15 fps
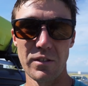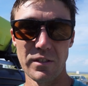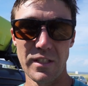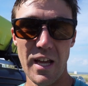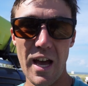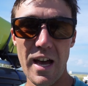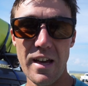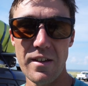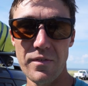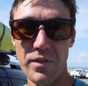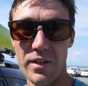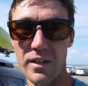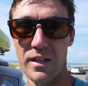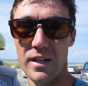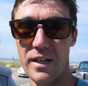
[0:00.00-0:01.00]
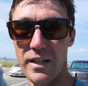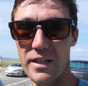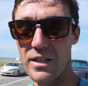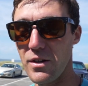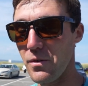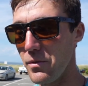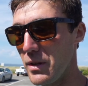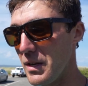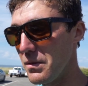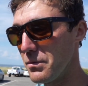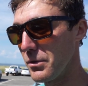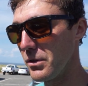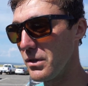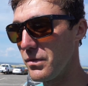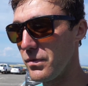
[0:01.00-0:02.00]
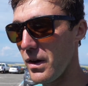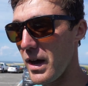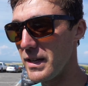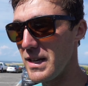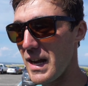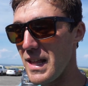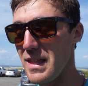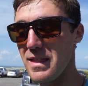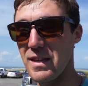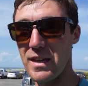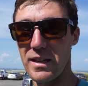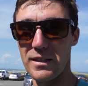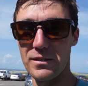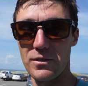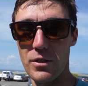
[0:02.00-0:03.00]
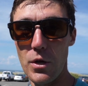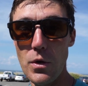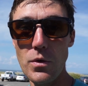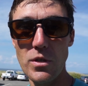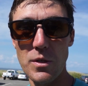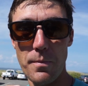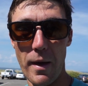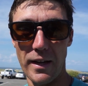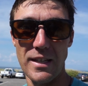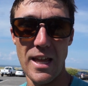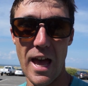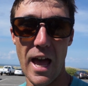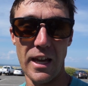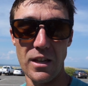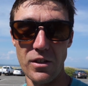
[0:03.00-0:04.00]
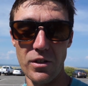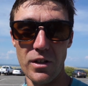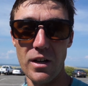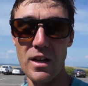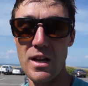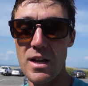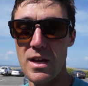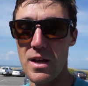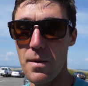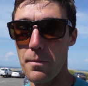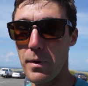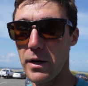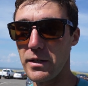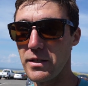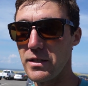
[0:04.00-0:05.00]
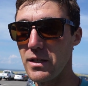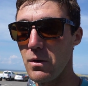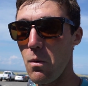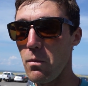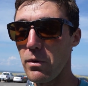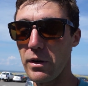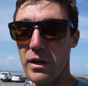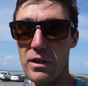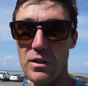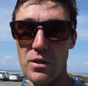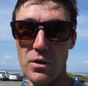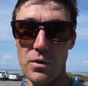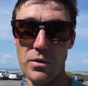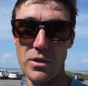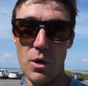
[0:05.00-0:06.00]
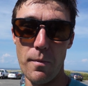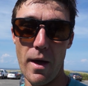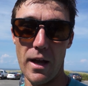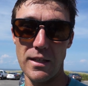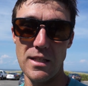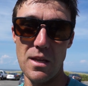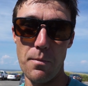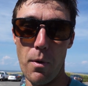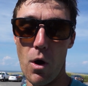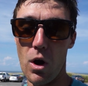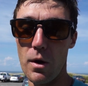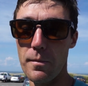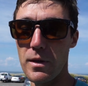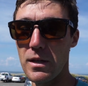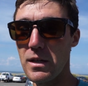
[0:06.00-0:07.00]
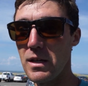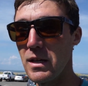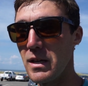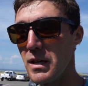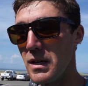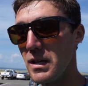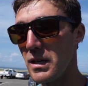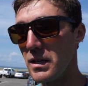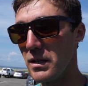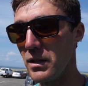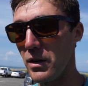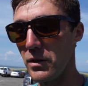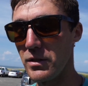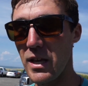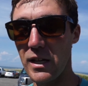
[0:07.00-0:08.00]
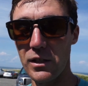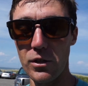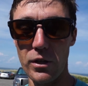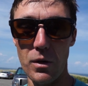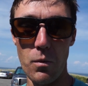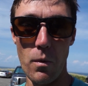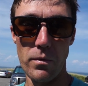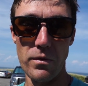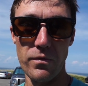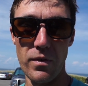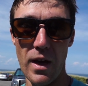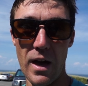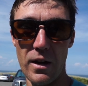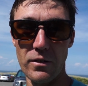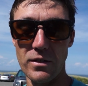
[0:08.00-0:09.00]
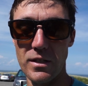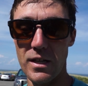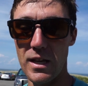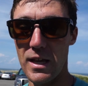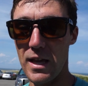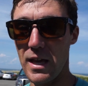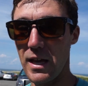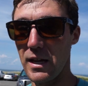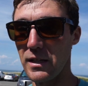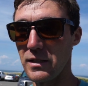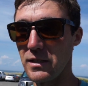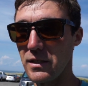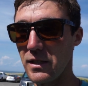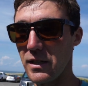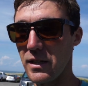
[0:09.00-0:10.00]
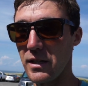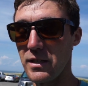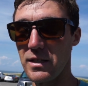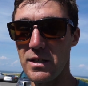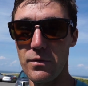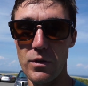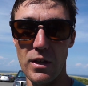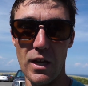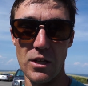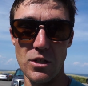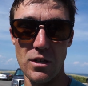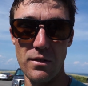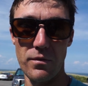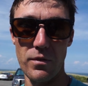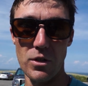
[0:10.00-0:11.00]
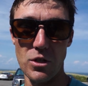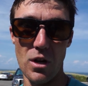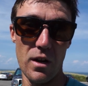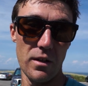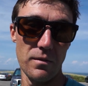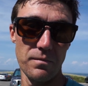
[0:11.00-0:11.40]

little dive. Uh, you know, we didn't really find anything too spectacular, but uh, what we're going to do is go back to the apartment, you know, take a look at what we found, and uh, see if we can catch any fish on